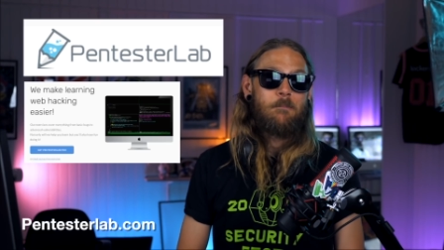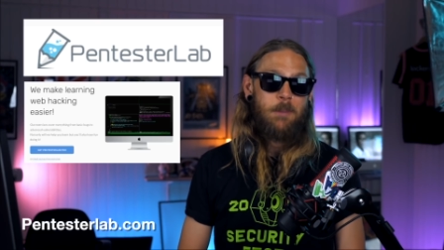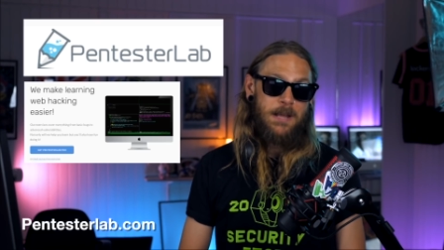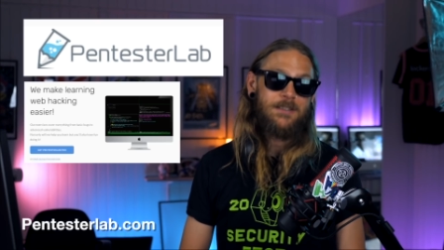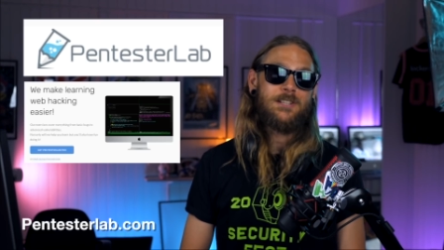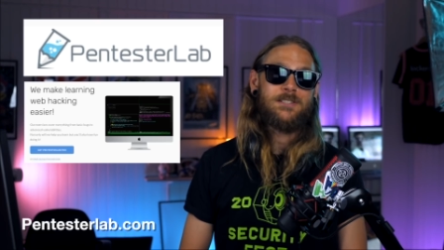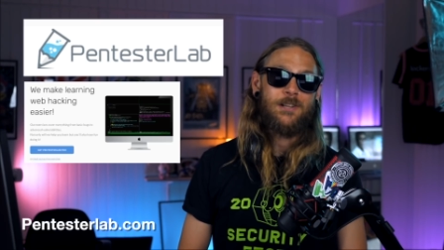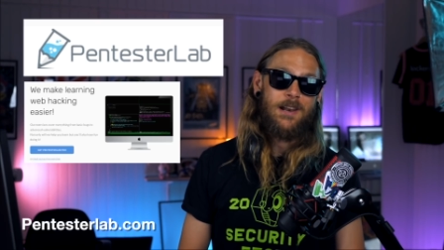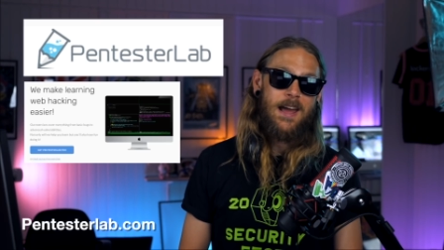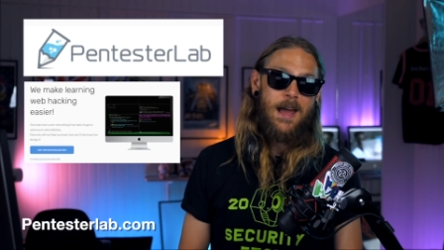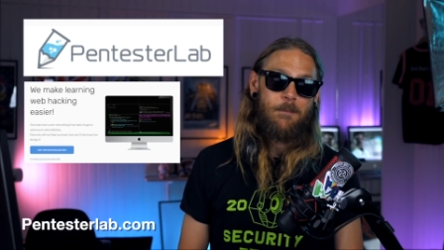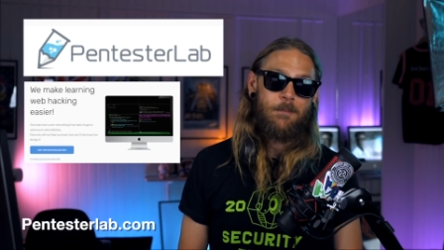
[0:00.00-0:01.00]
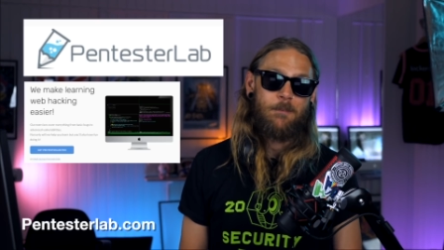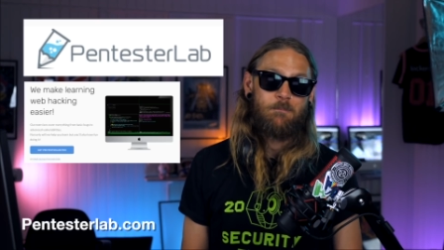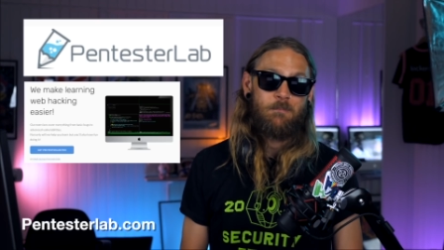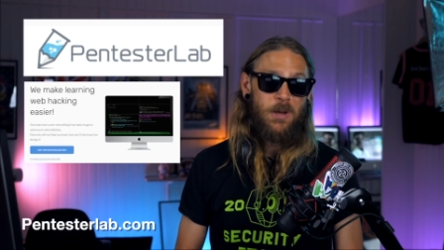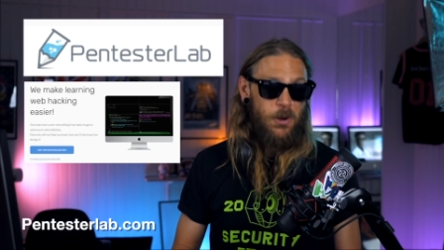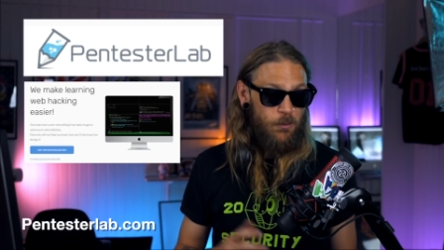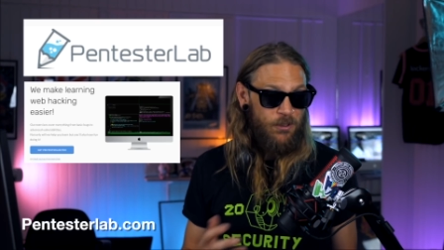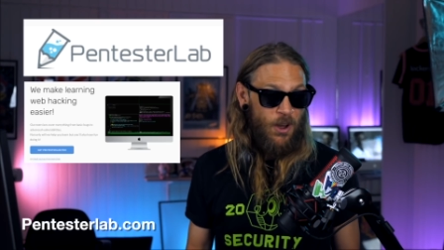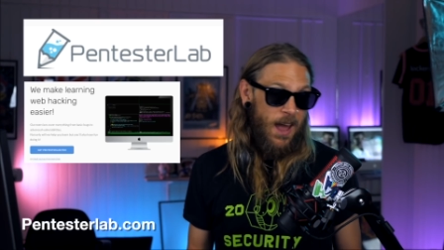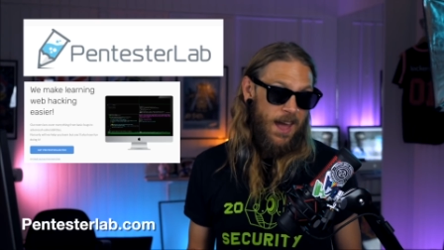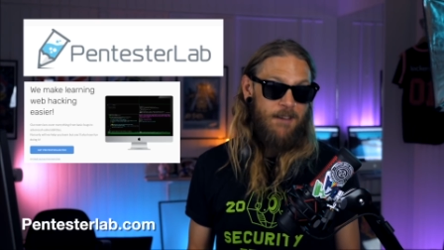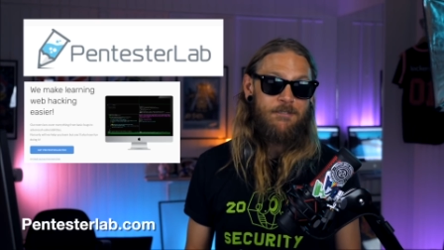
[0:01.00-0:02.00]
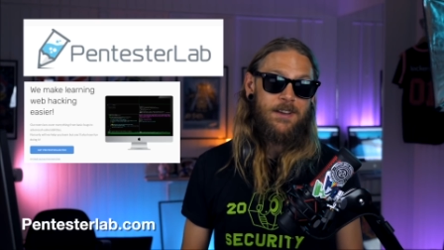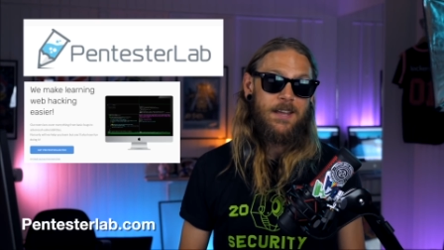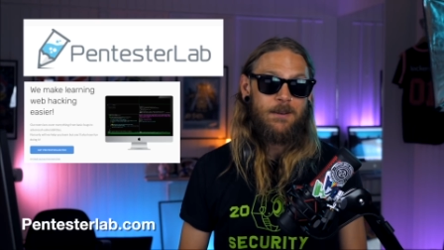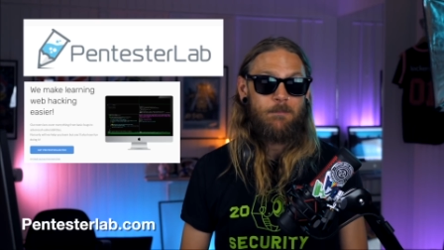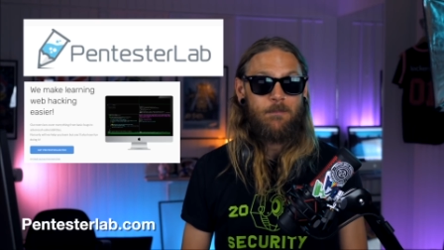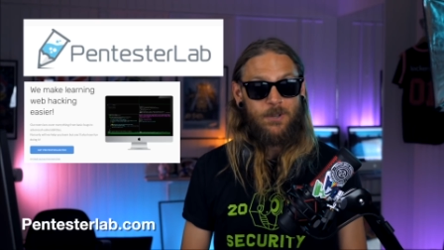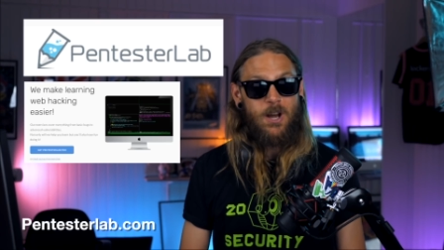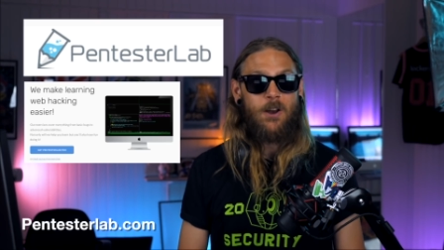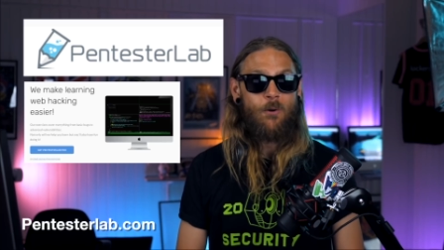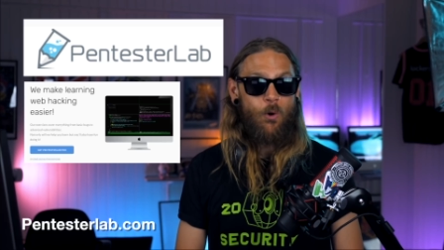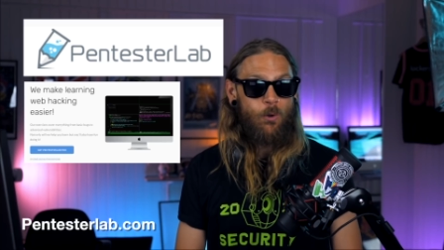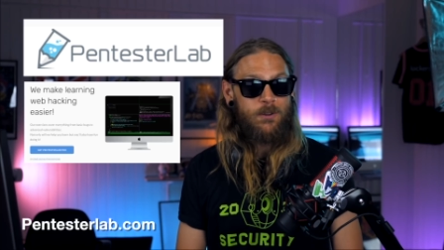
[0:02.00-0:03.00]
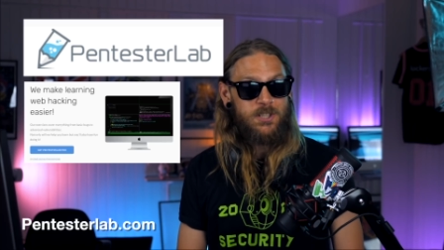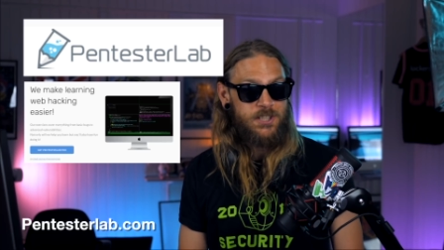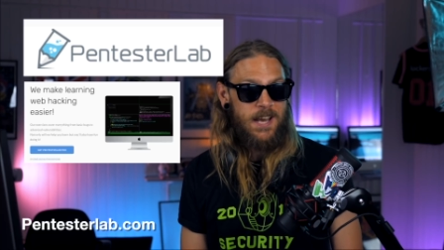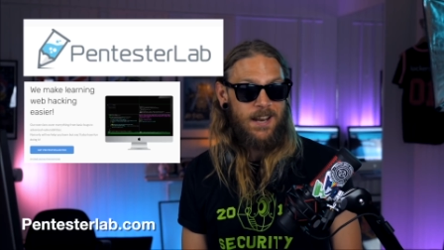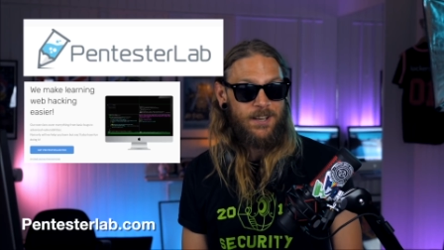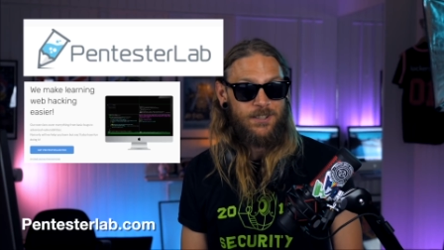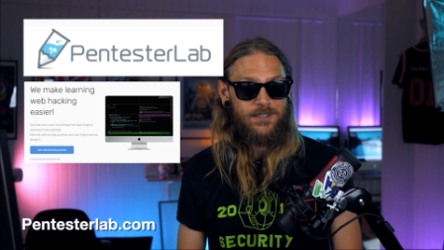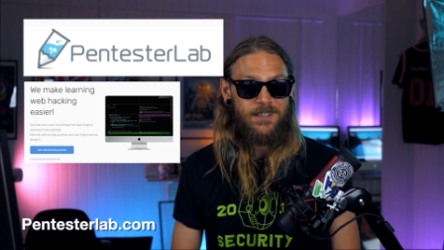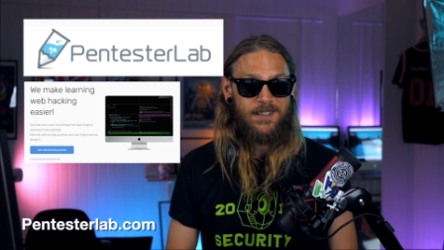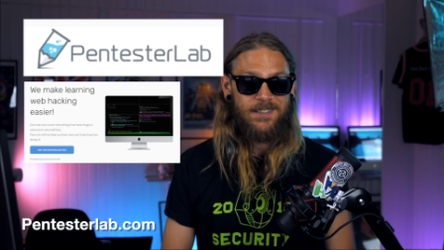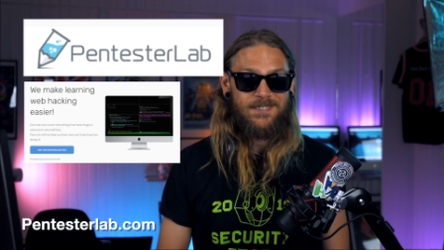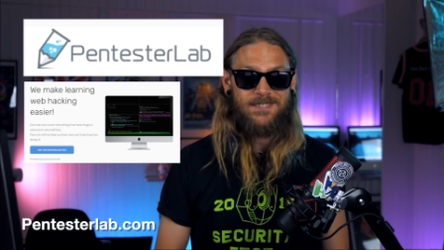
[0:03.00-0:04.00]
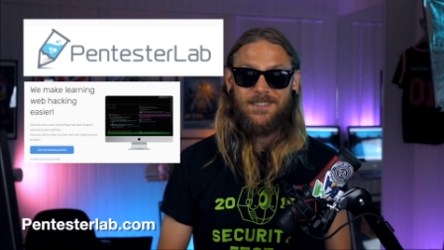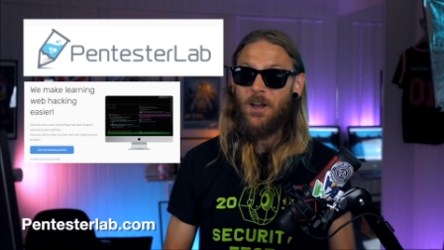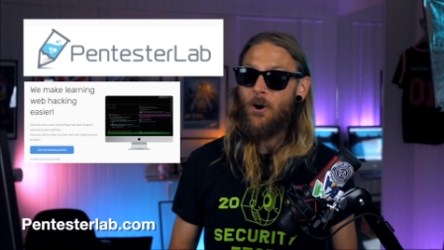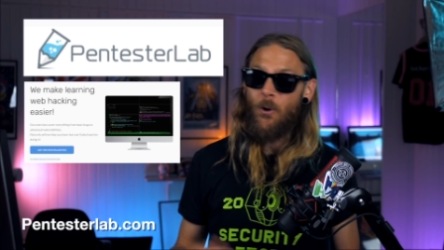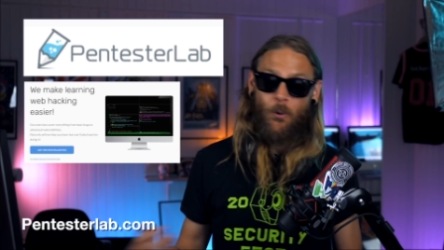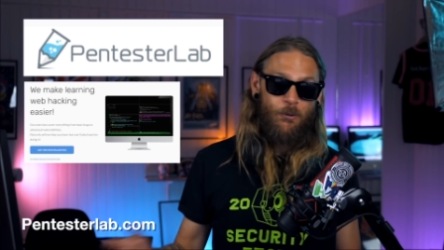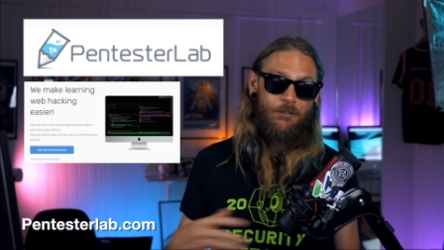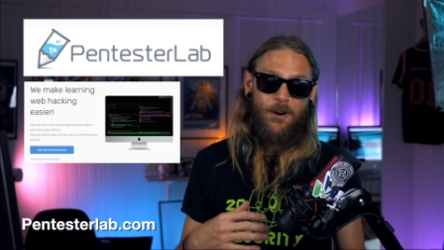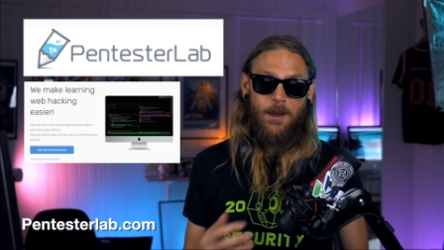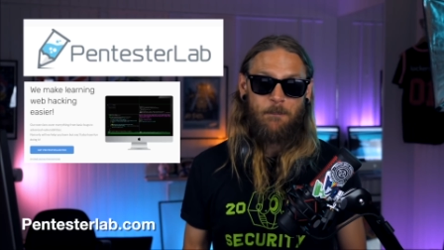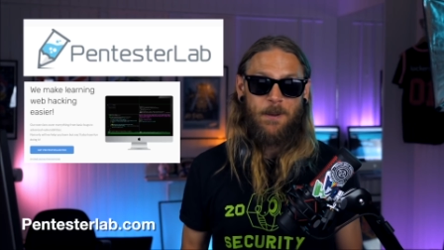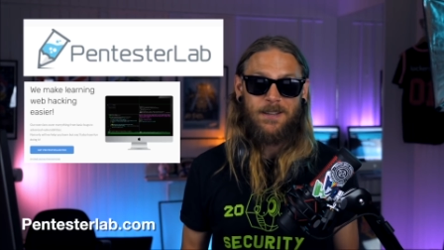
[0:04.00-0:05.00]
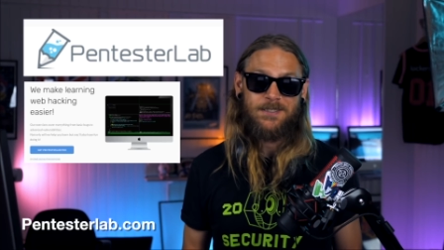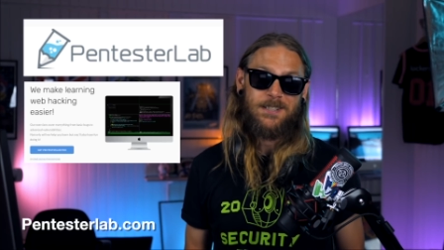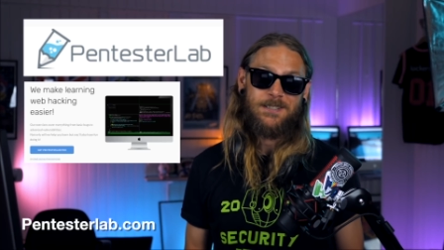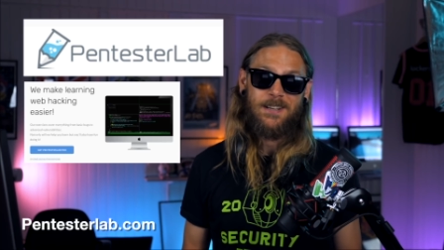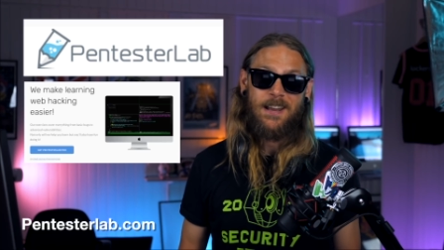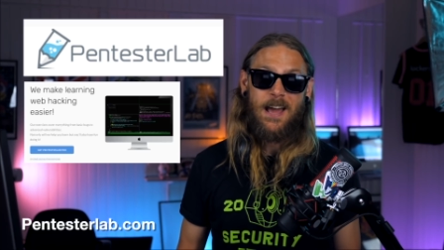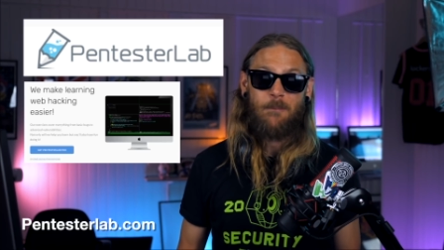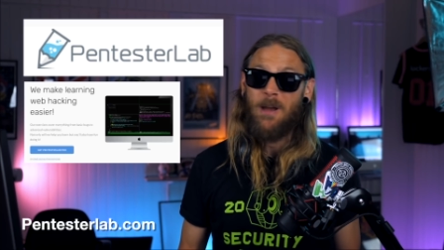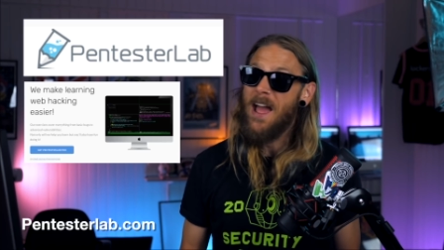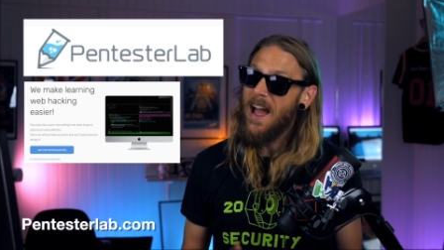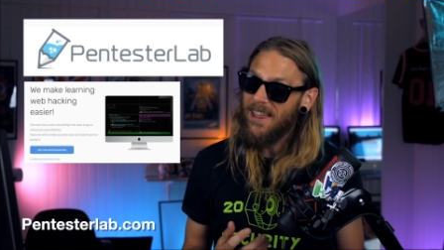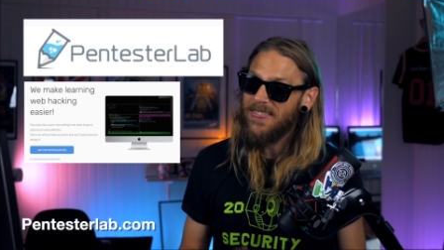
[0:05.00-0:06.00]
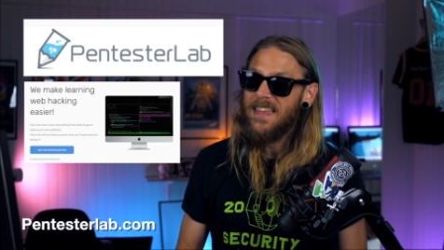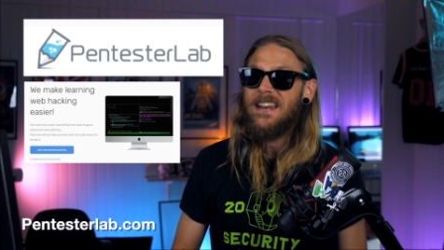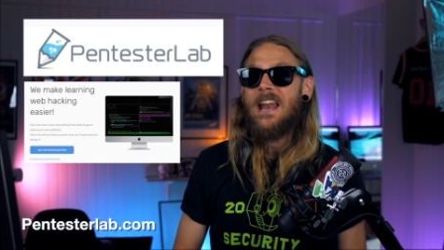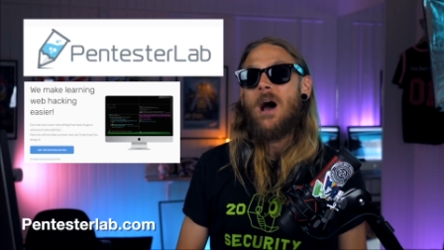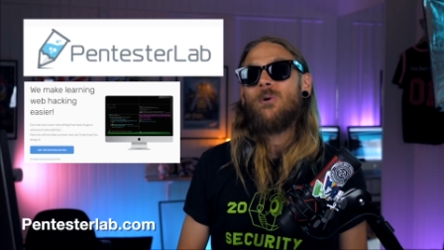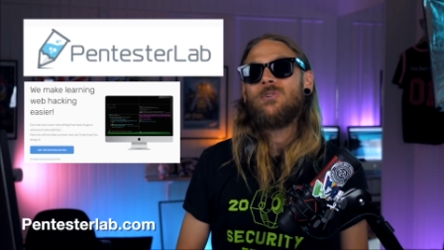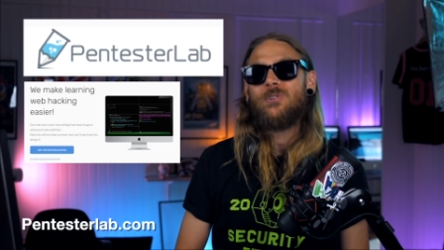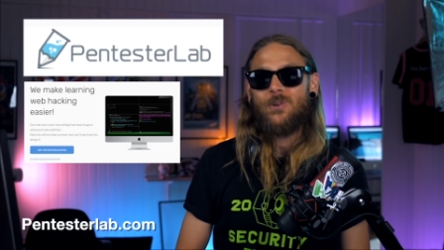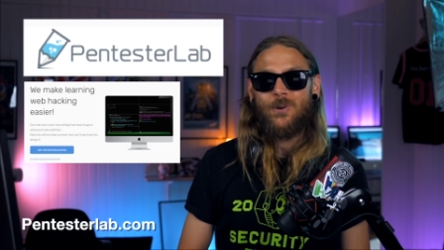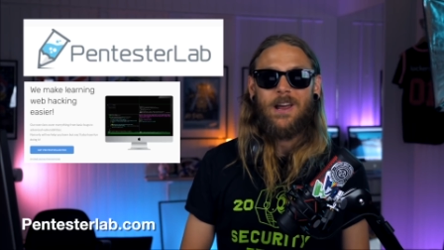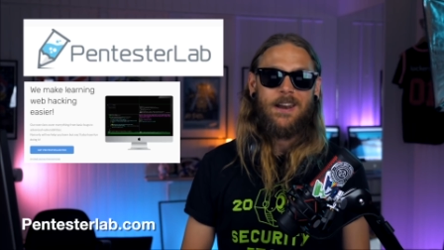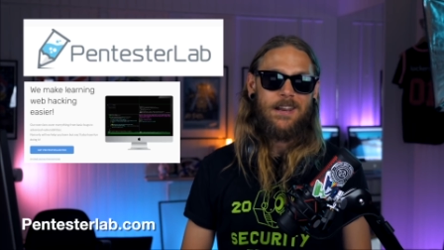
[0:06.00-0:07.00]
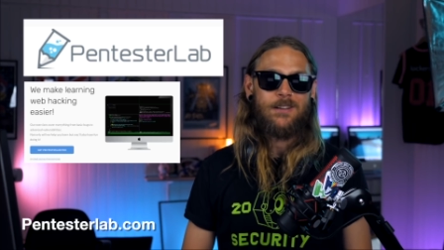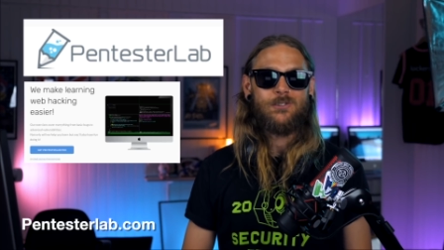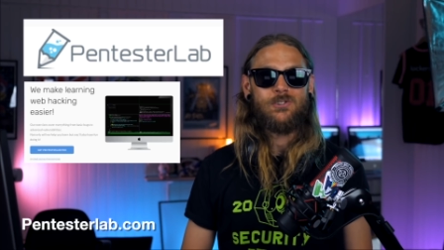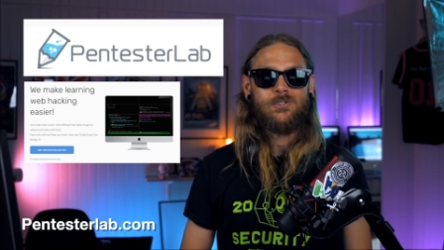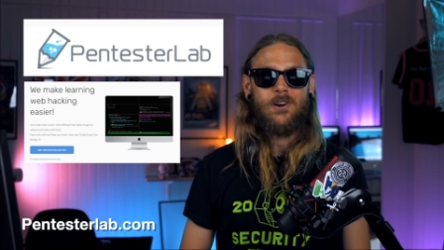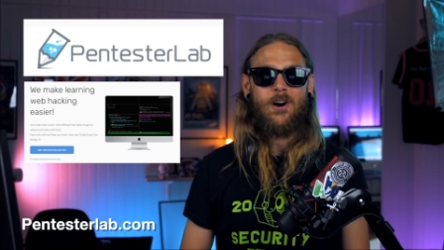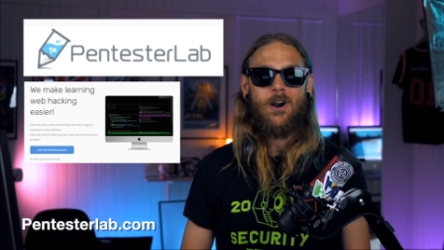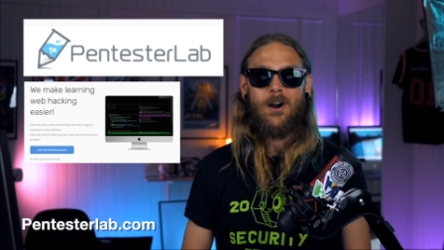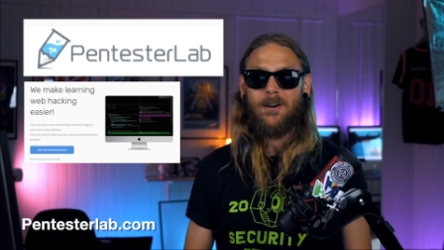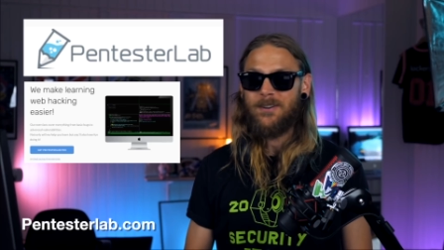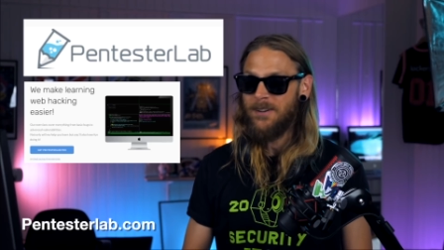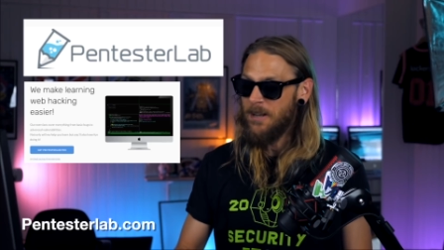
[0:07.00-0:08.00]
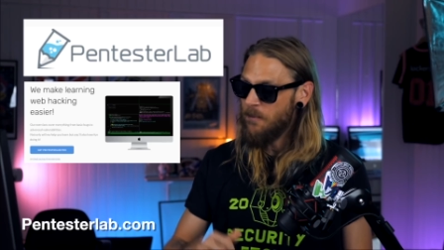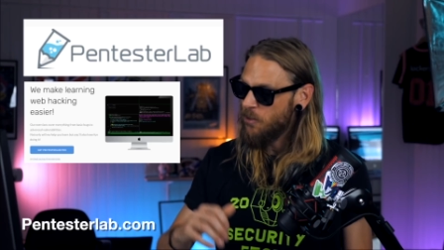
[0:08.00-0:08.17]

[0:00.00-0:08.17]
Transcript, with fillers: Pentester Lab. And if you haven't done all the challenges over at Pentester Lab, I think now is a good idea to start.